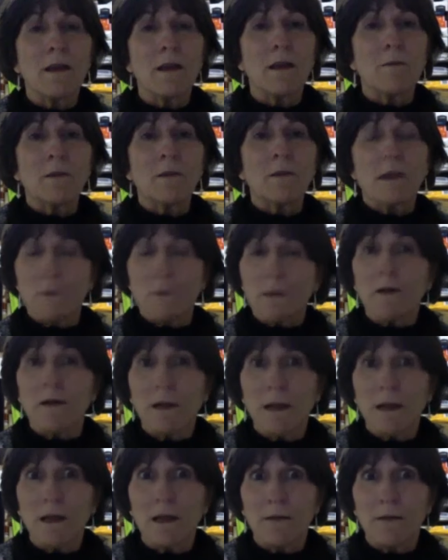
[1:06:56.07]
people
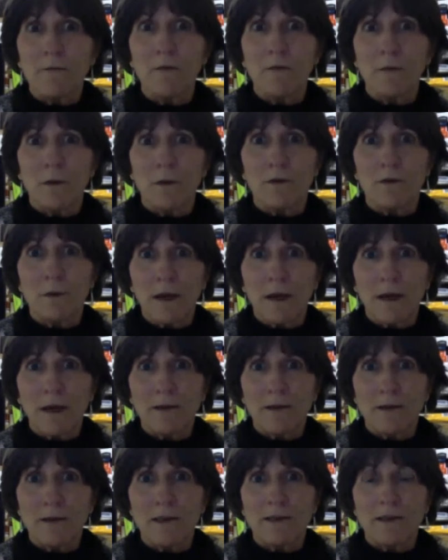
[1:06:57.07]
learn more
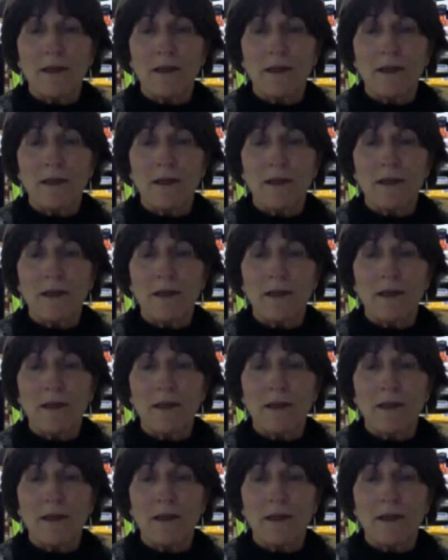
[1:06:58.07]
about it.